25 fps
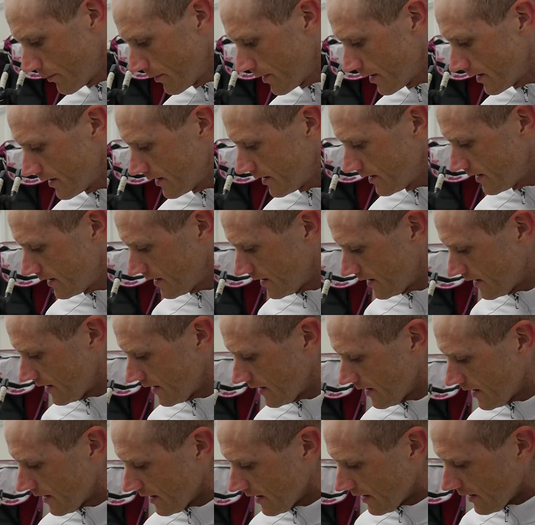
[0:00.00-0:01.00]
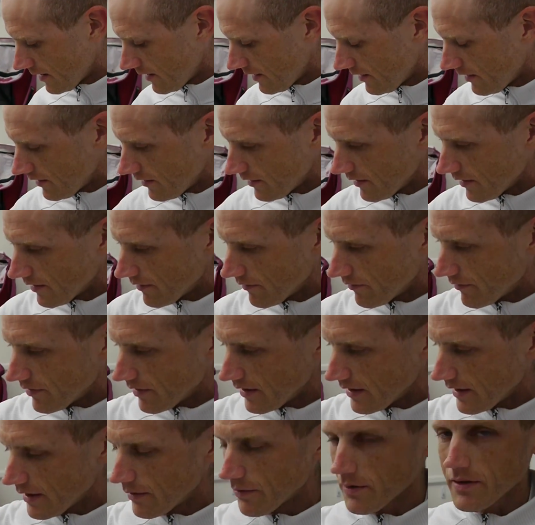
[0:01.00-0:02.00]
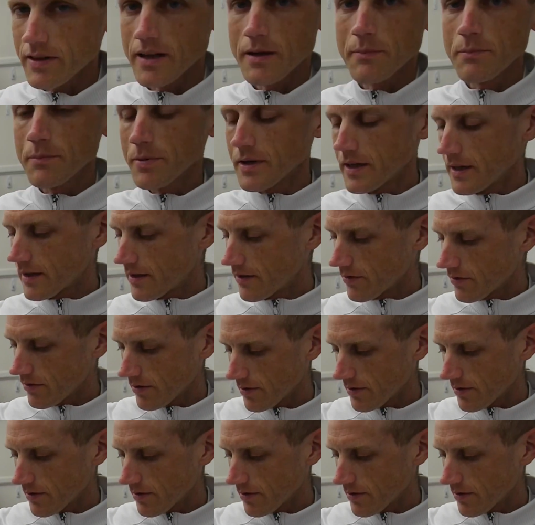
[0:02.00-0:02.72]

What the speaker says: where the hill climb bike is